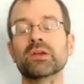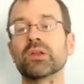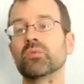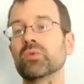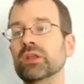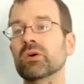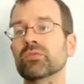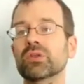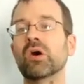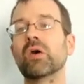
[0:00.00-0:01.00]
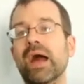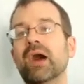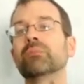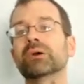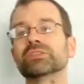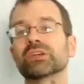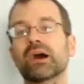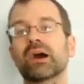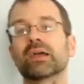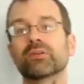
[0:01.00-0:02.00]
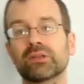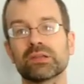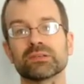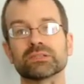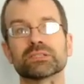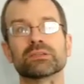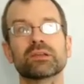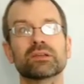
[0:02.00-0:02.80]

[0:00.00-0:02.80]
Now, we don't know how much higher it is.